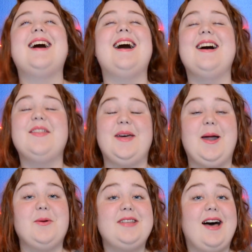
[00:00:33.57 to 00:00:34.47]
that
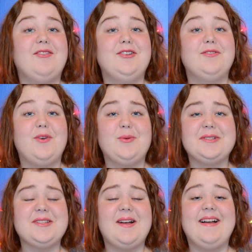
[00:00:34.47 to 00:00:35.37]
I was having to
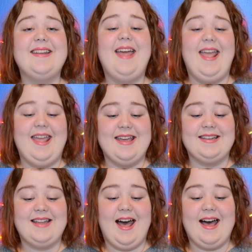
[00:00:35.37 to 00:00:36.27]
focus on, and